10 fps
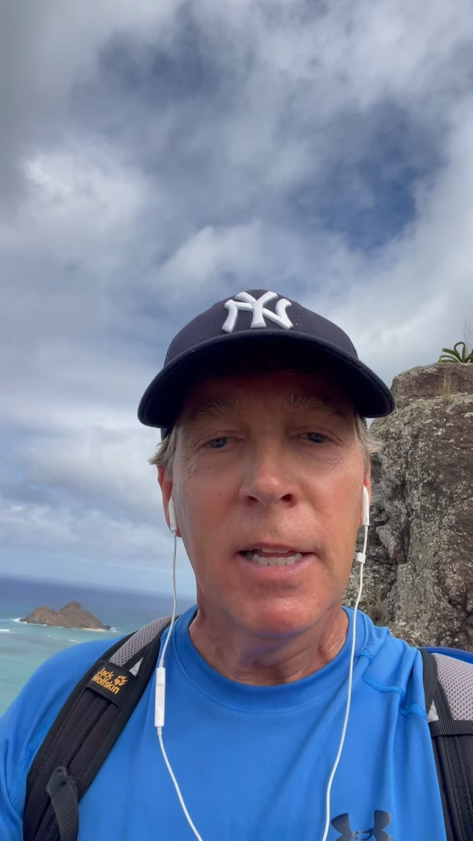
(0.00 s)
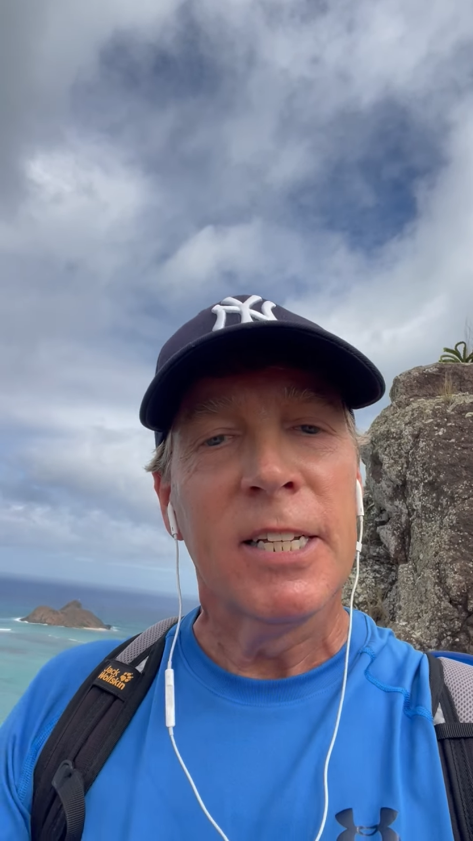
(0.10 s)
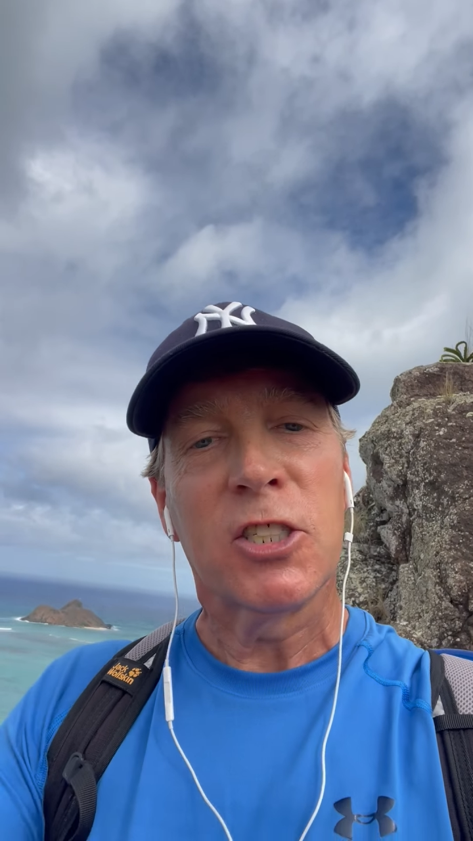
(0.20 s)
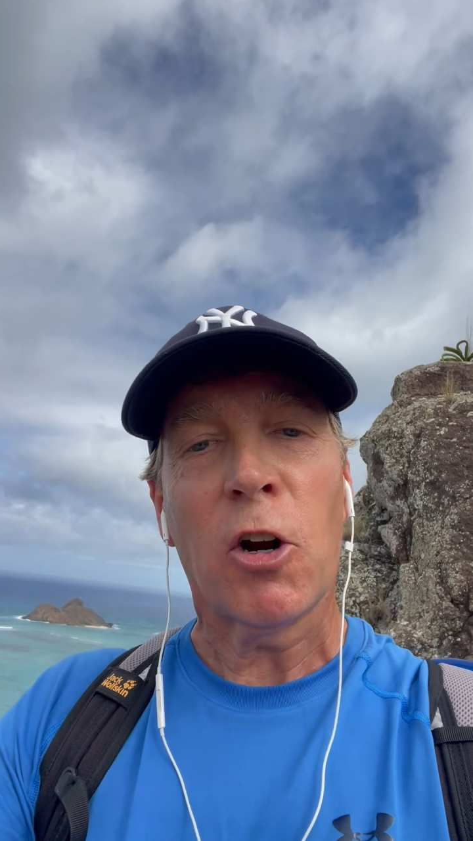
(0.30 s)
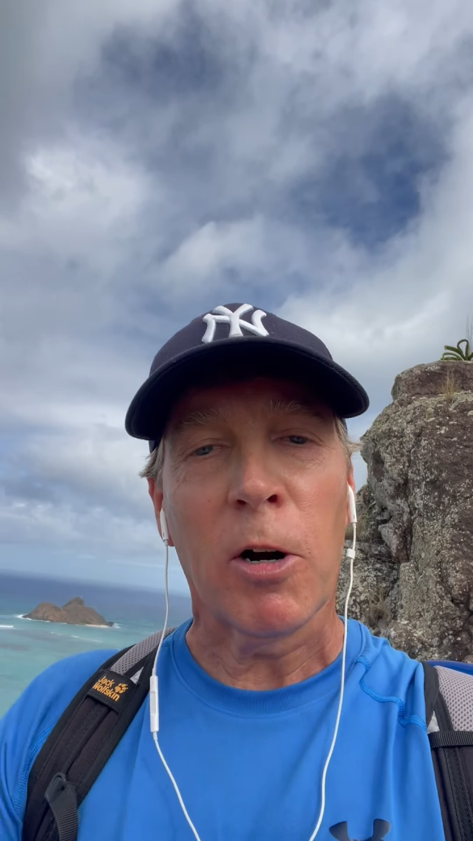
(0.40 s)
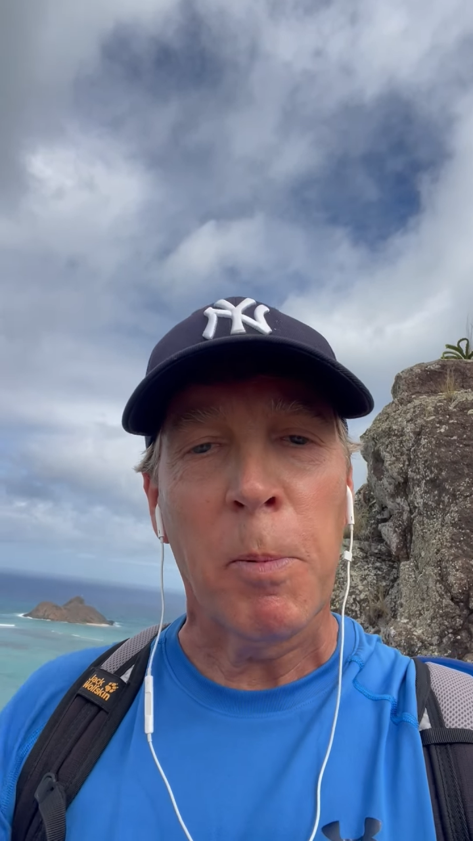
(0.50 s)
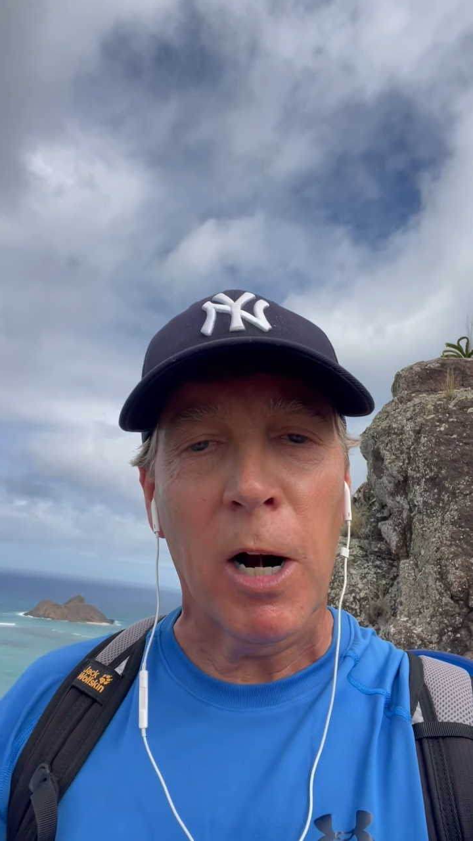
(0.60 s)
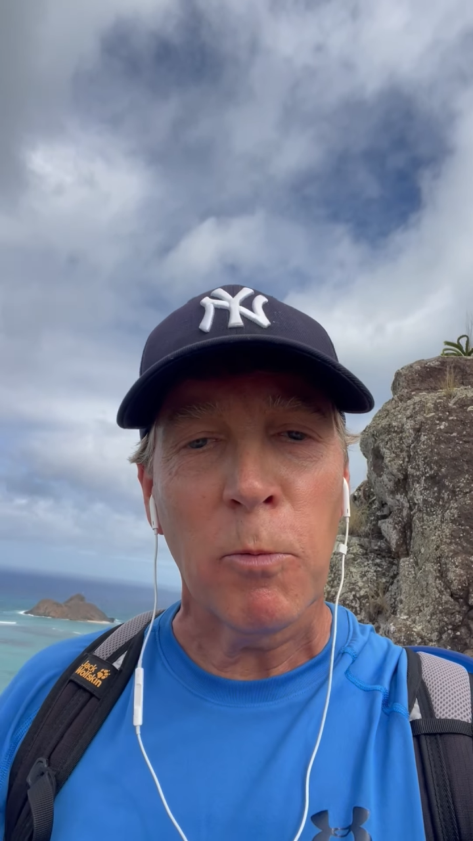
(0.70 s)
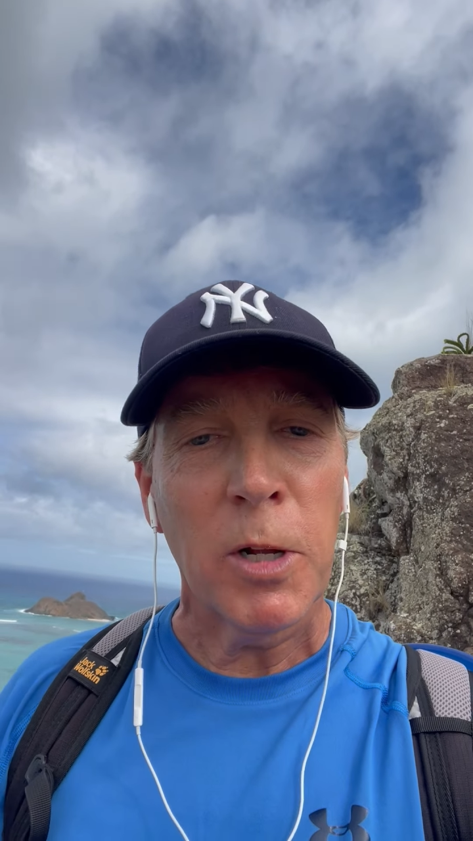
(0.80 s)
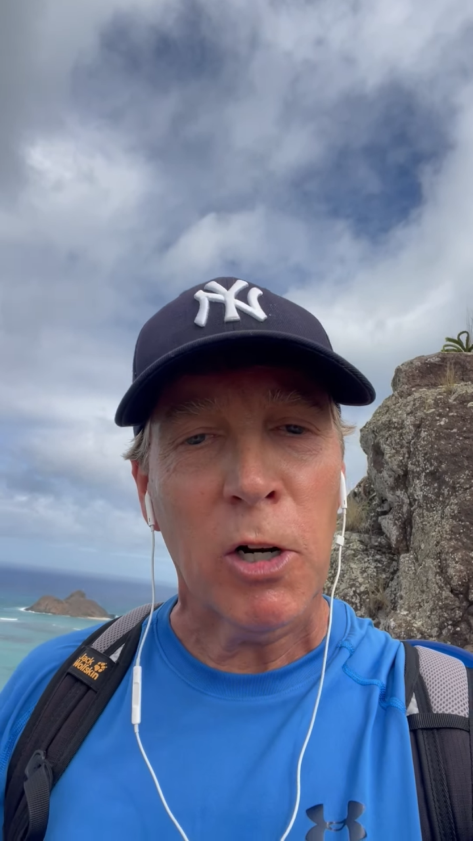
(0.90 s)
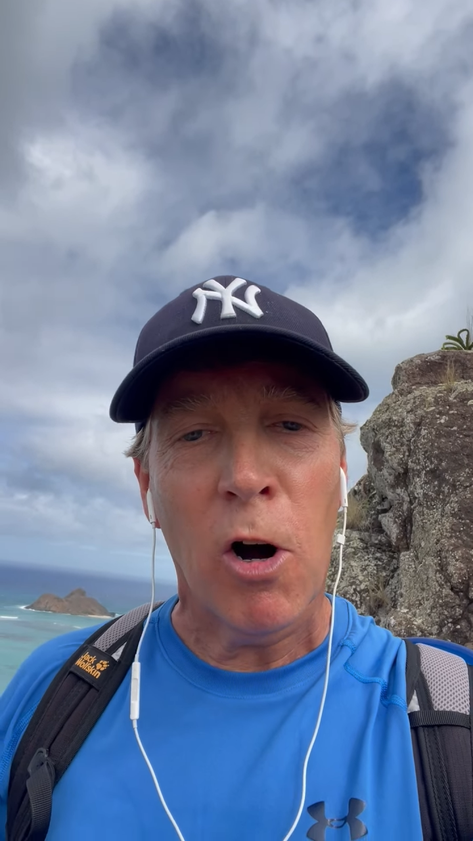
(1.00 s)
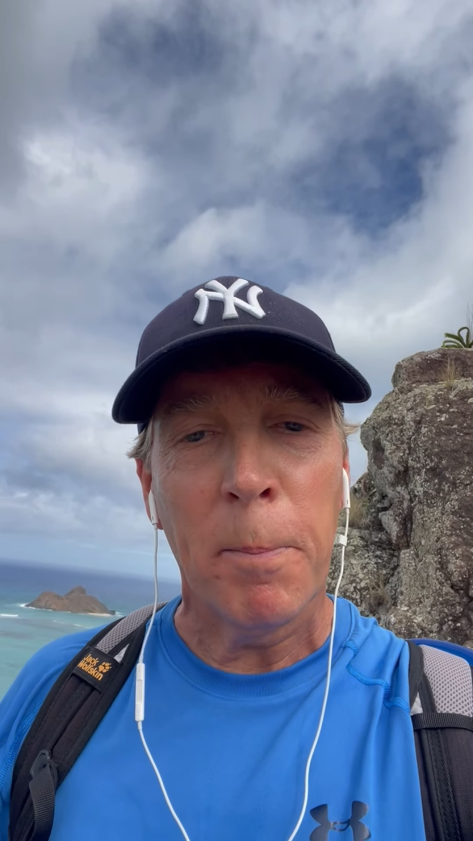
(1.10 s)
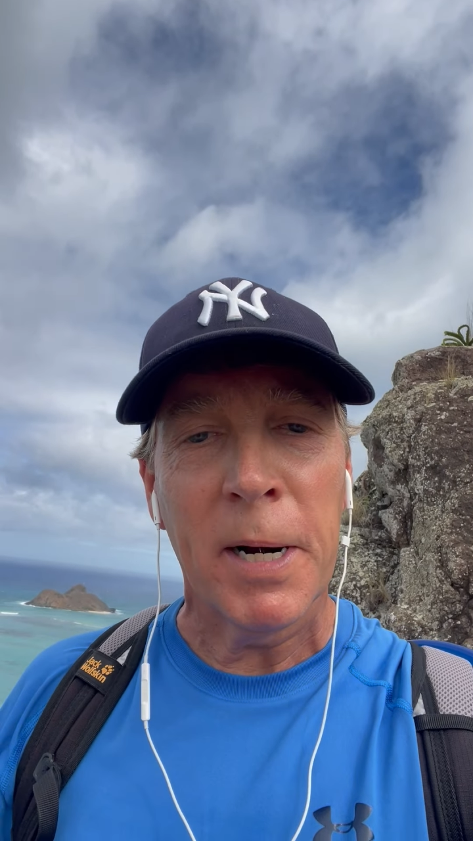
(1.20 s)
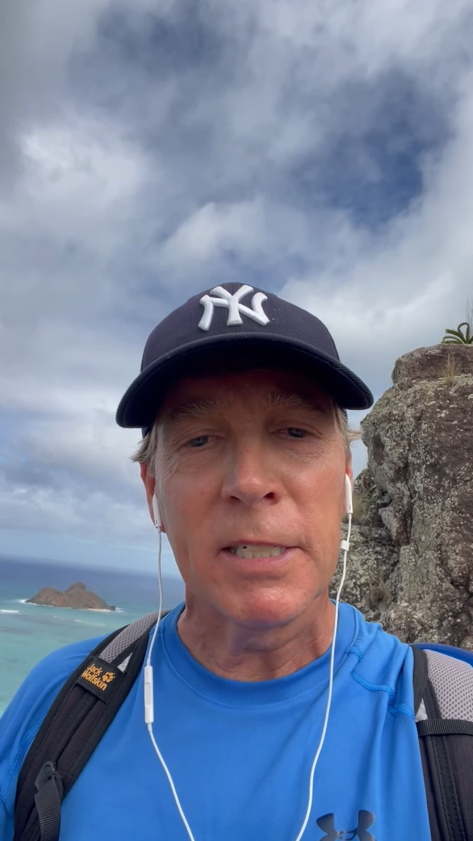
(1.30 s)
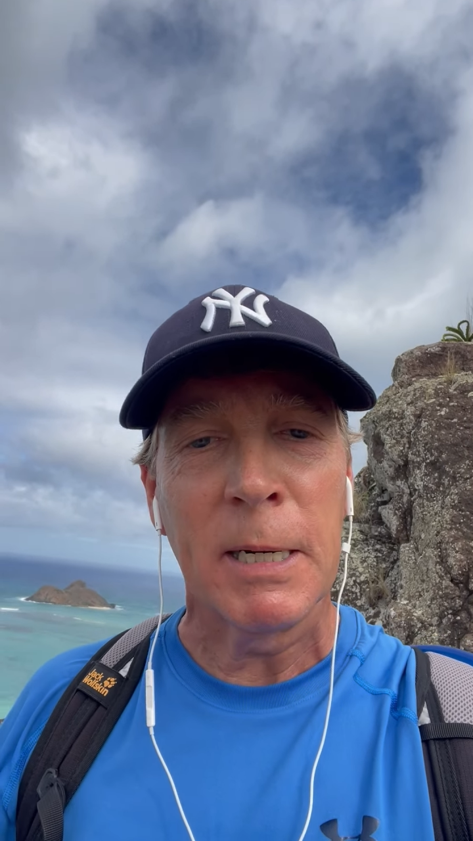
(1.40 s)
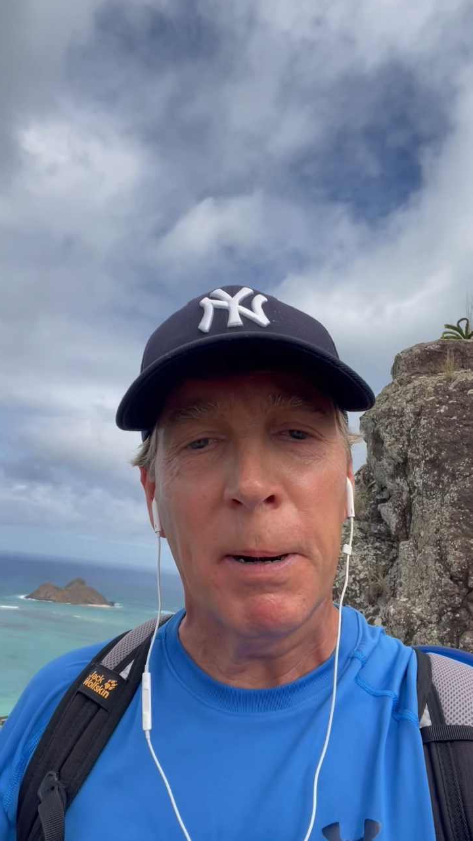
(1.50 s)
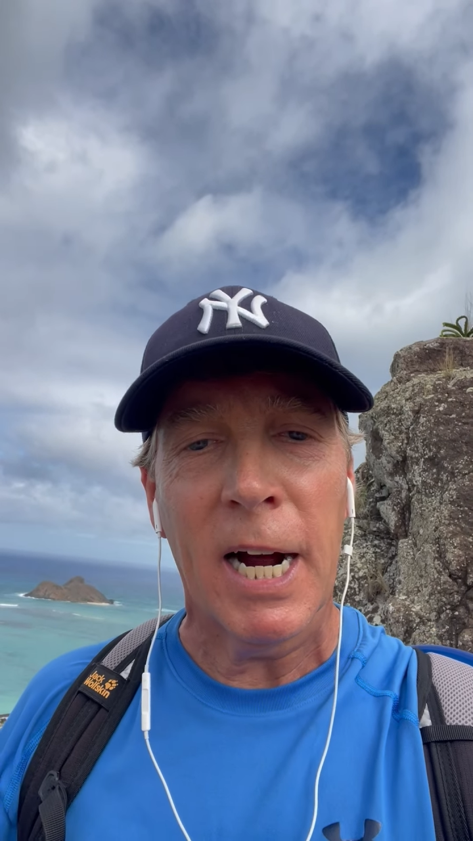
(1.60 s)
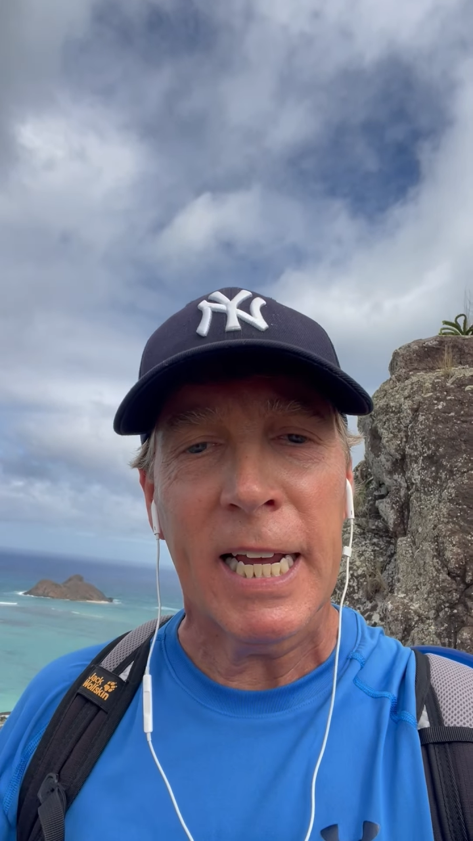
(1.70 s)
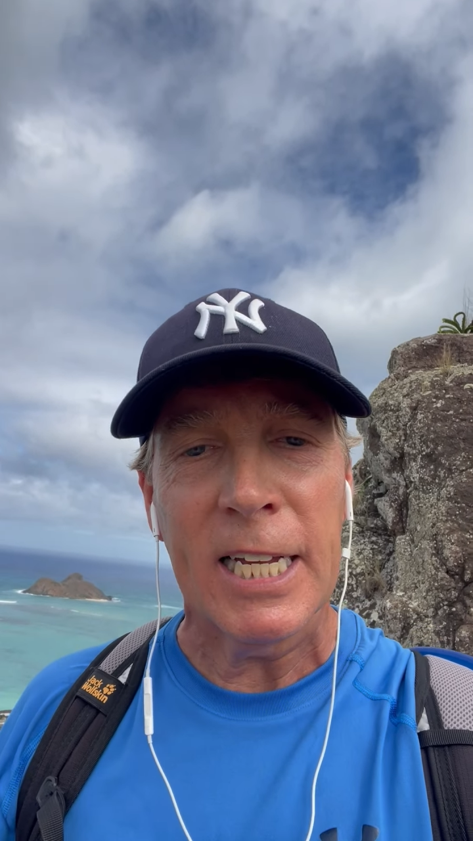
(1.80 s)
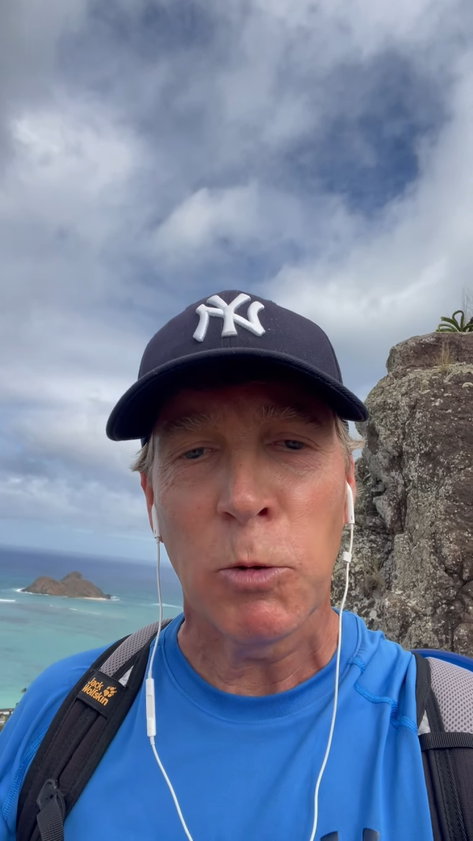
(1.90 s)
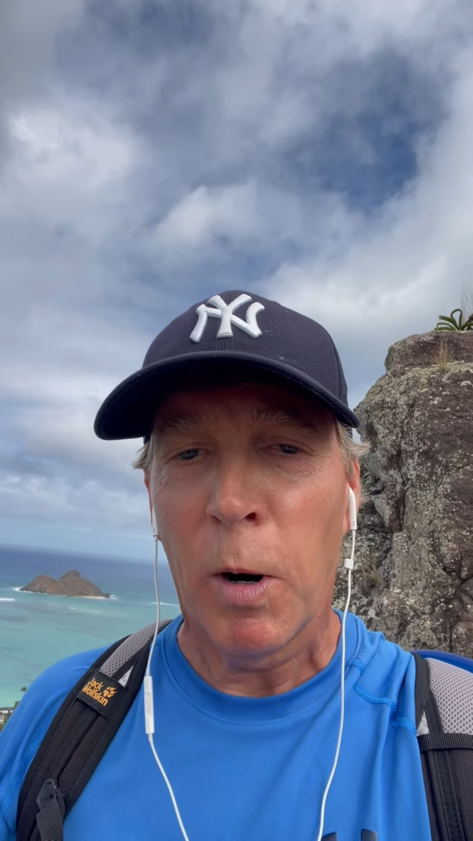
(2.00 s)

This is Kirk Martin with the Calm Parenting Podcast.